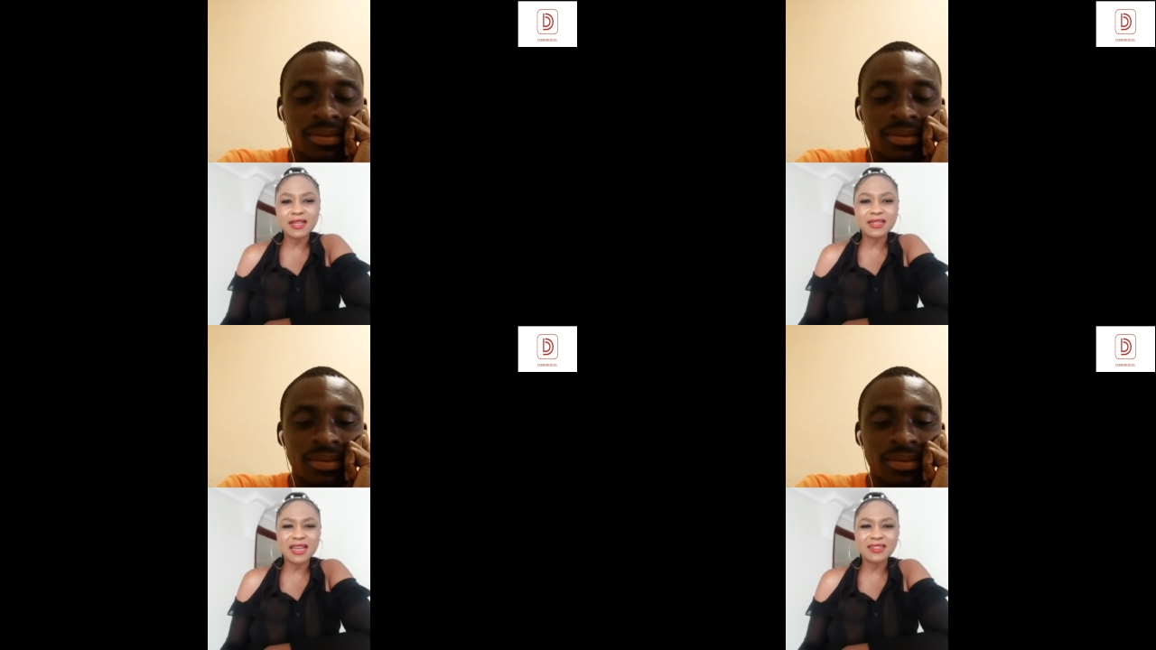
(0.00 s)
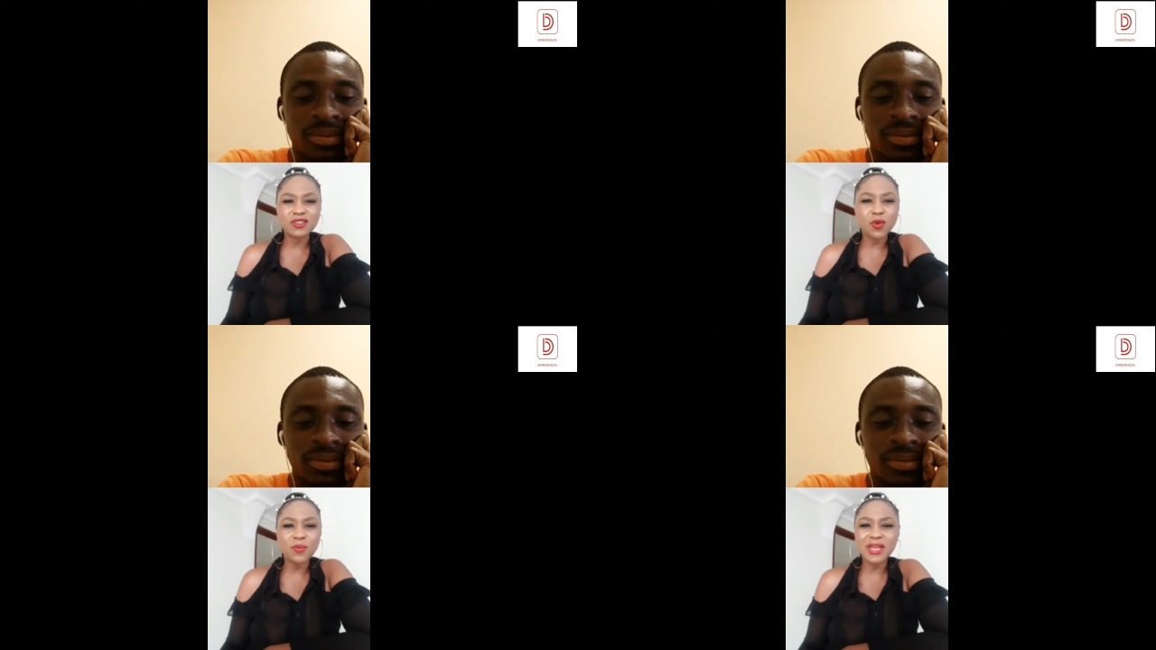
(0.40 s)
Speaker 1: and so
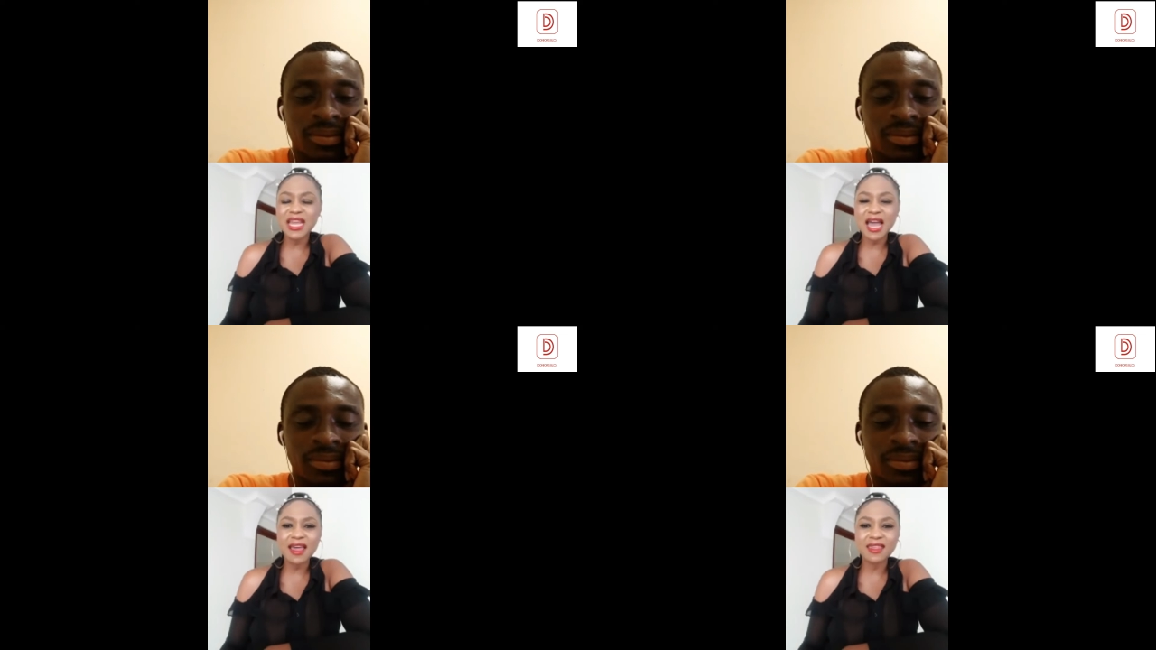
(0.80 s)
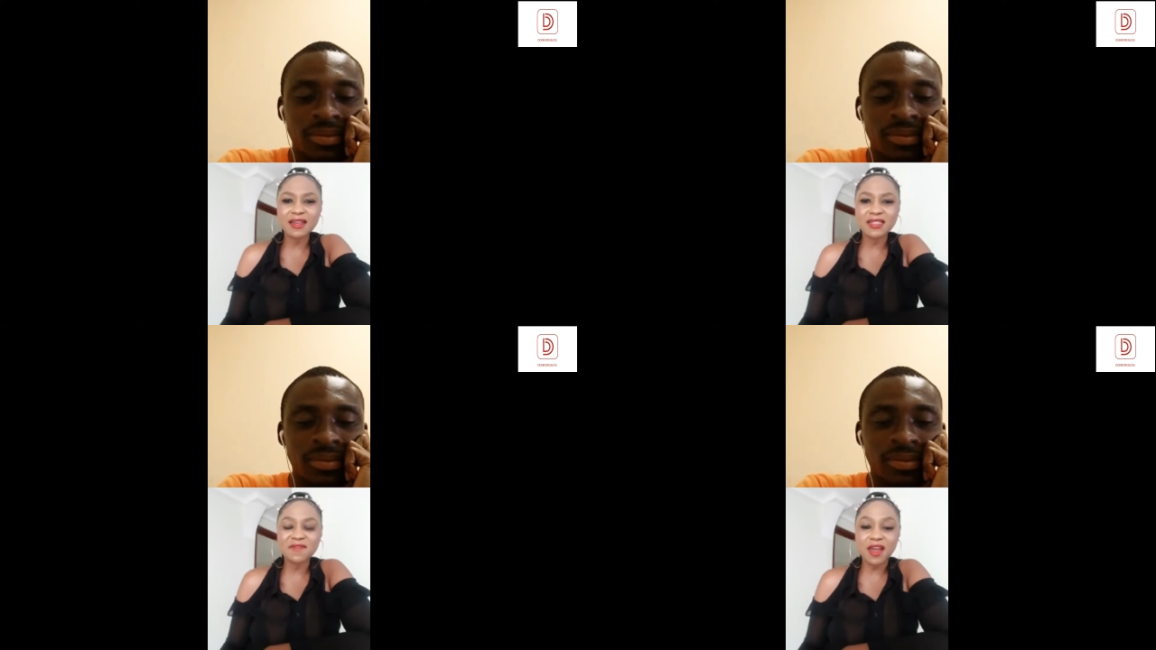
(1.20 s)
many other
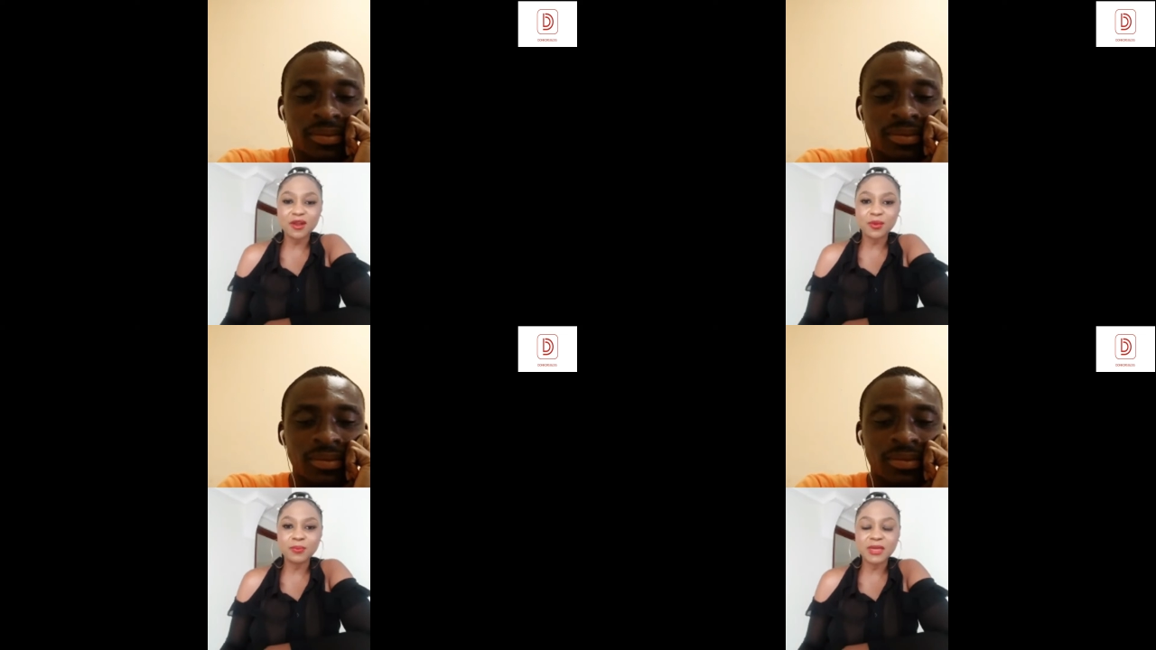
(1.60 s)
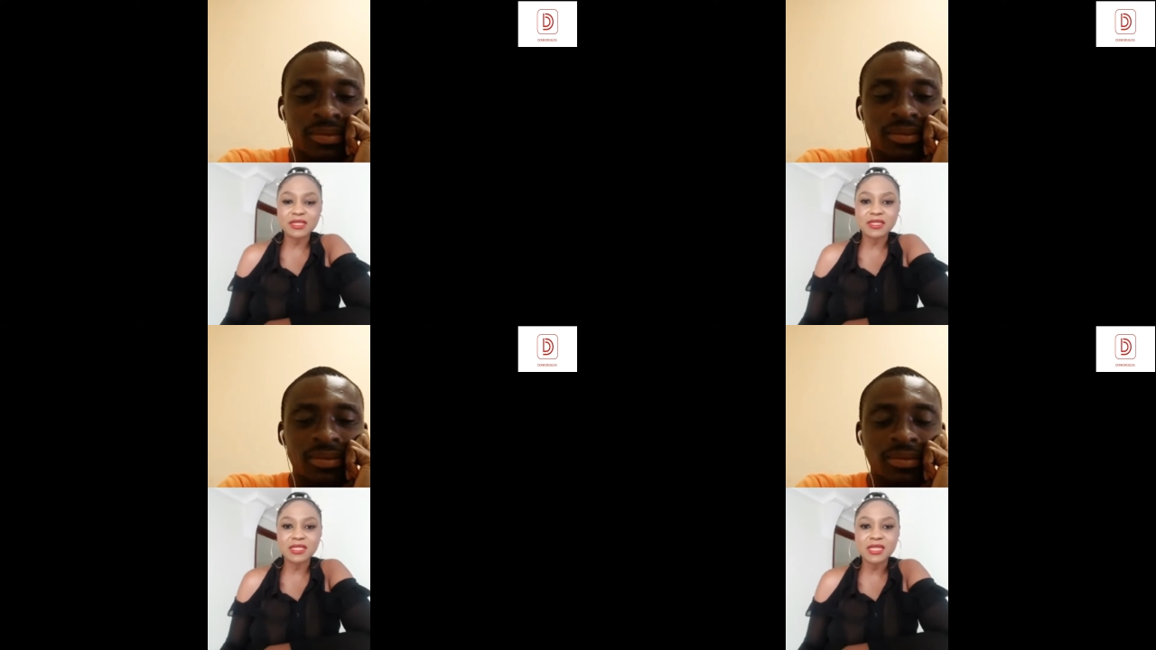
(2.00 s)

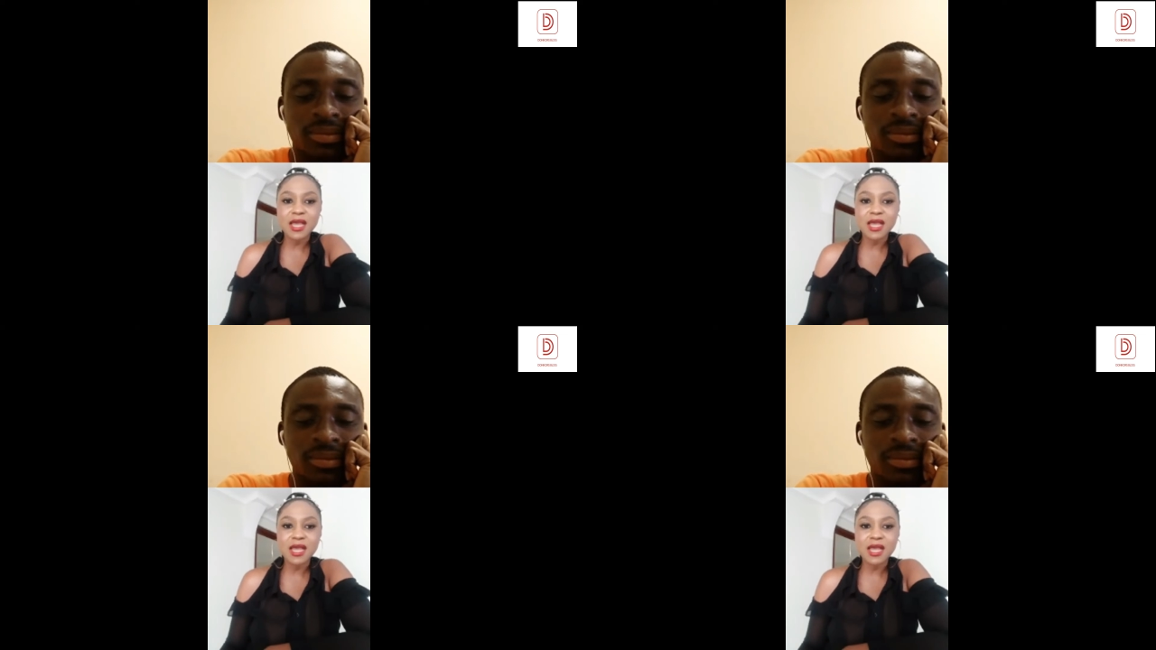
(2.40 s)
developments,